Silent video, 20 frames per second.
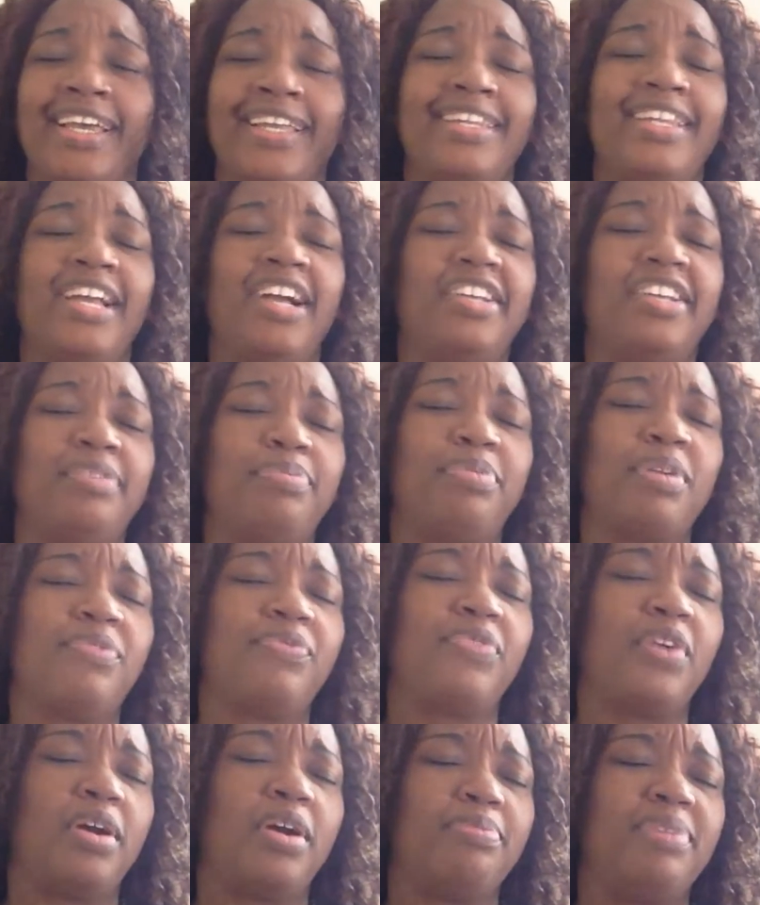they are the
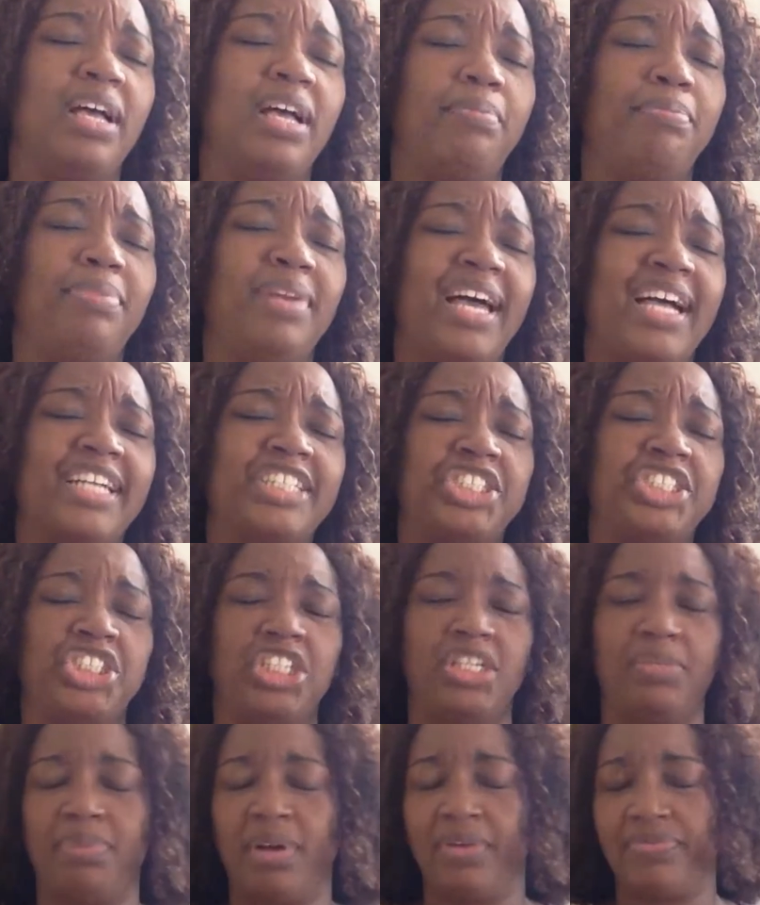proverbial black
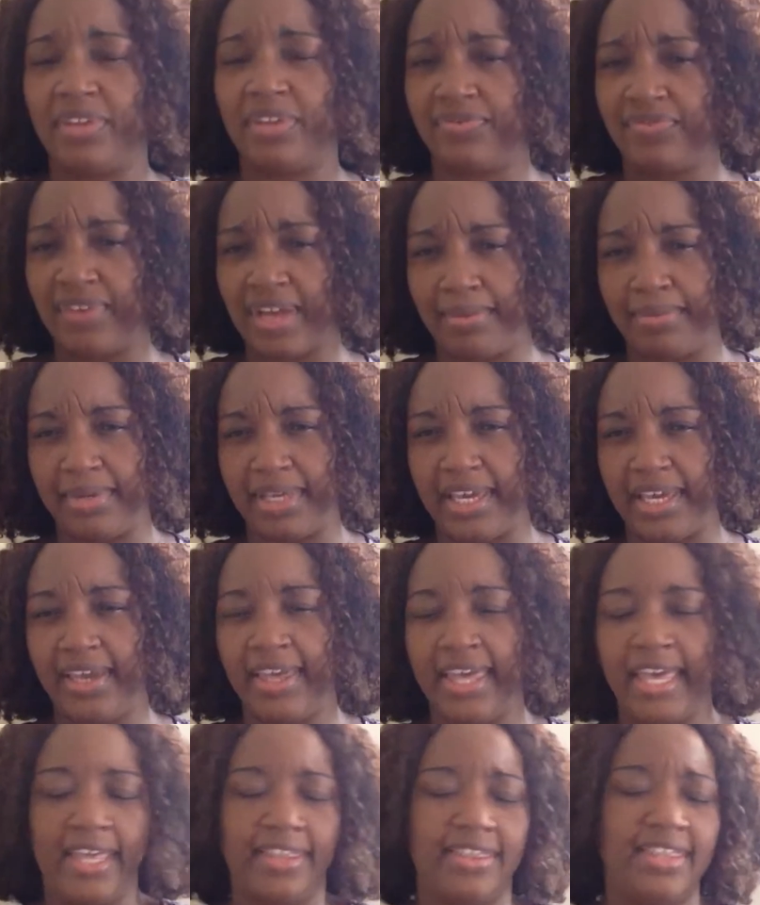sheep of the family.
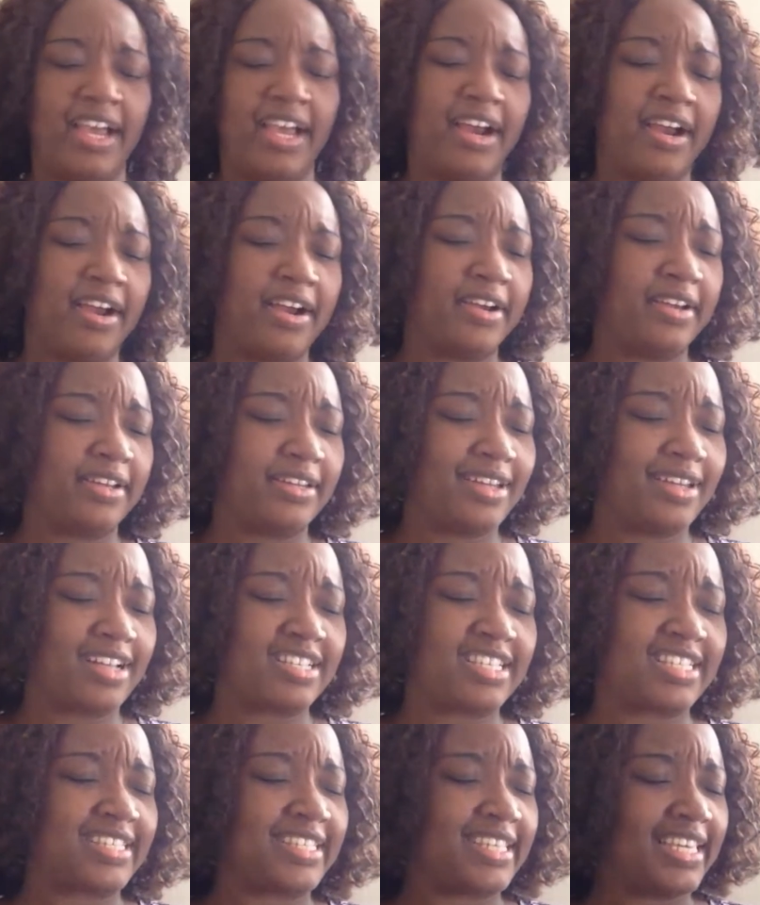They are
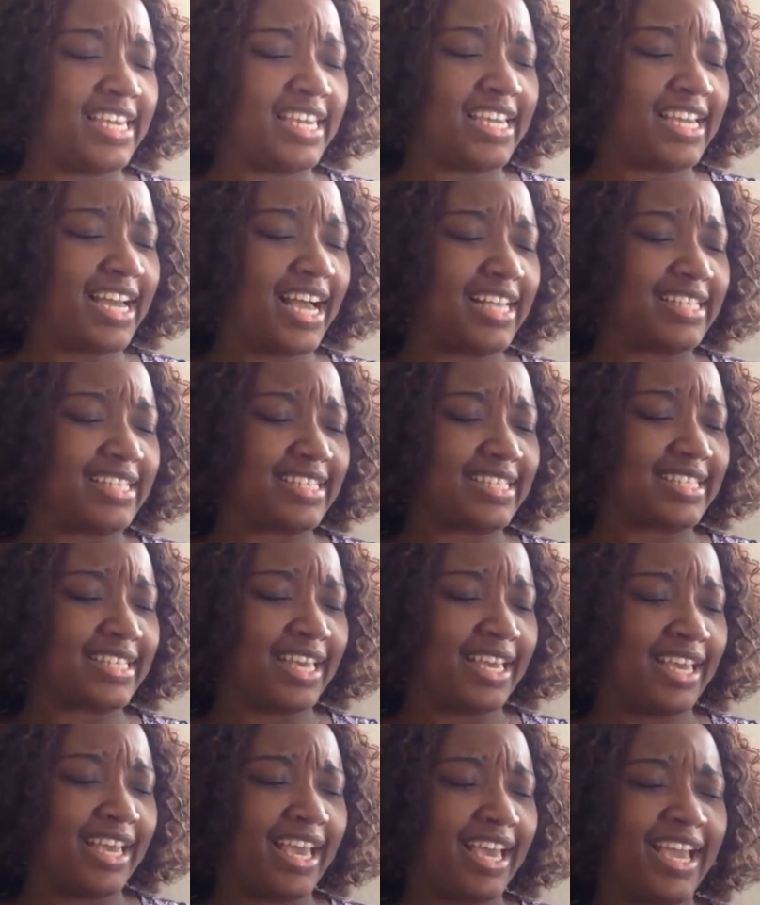not seen as
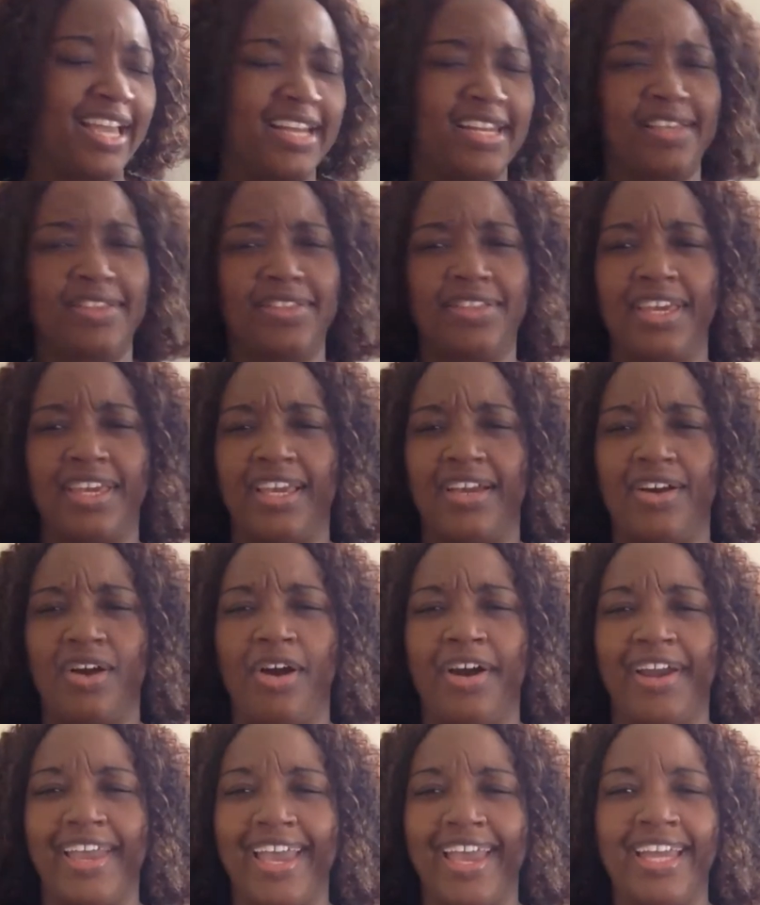anything
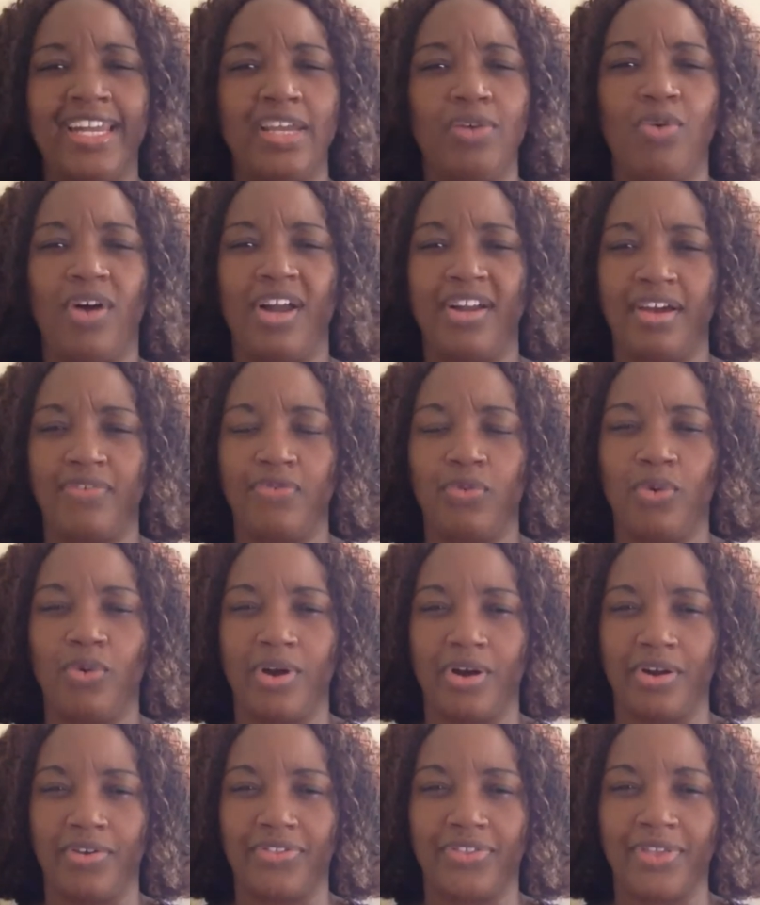or anyone of
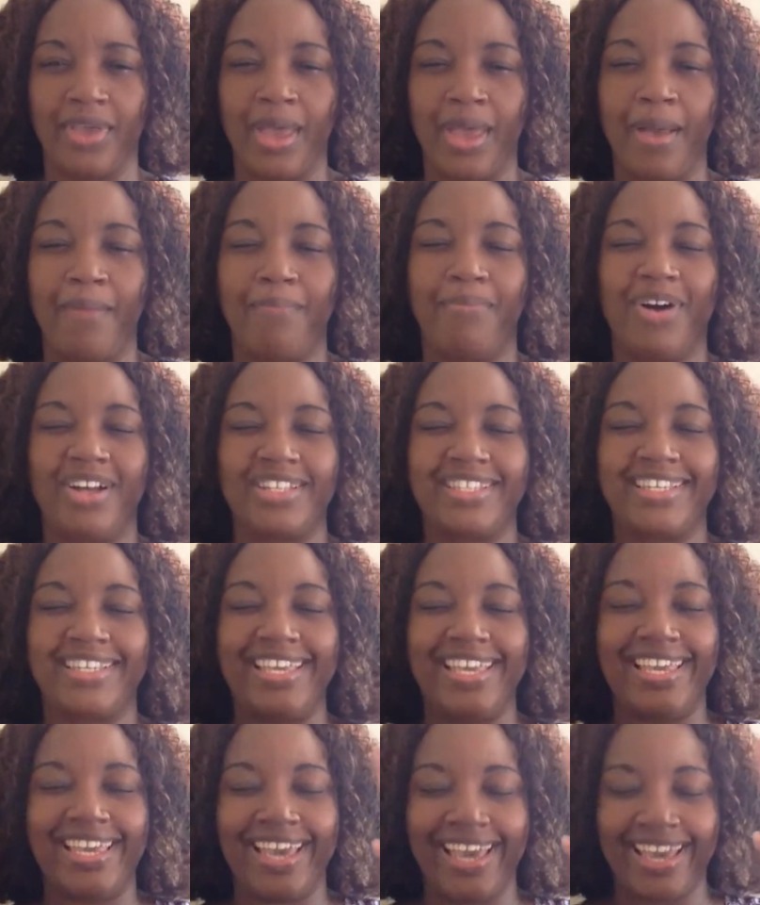worth. But
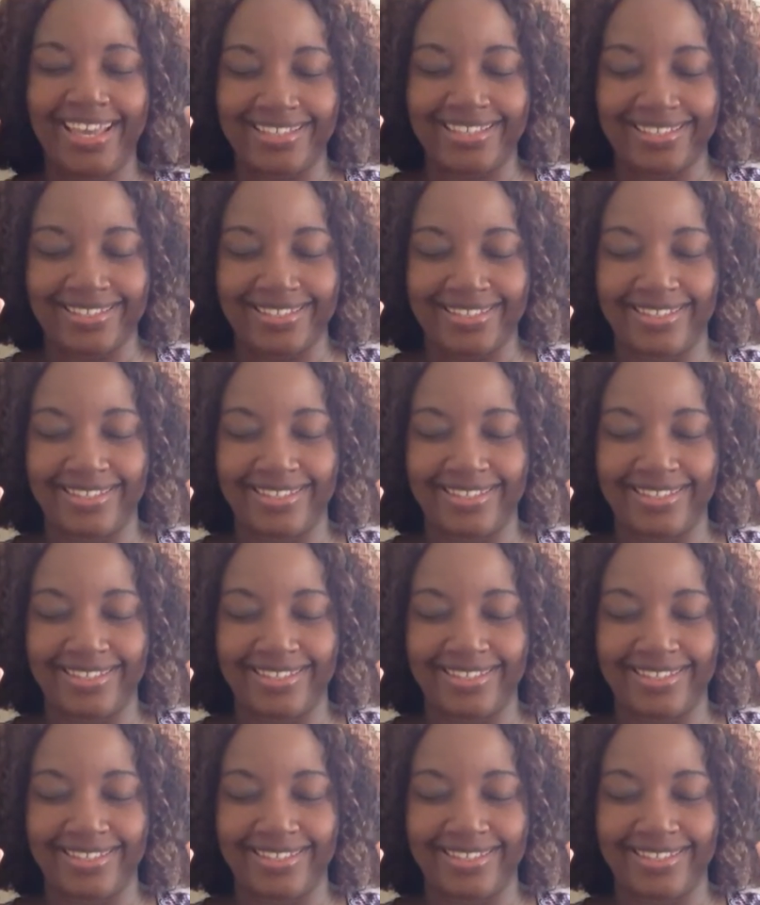yet,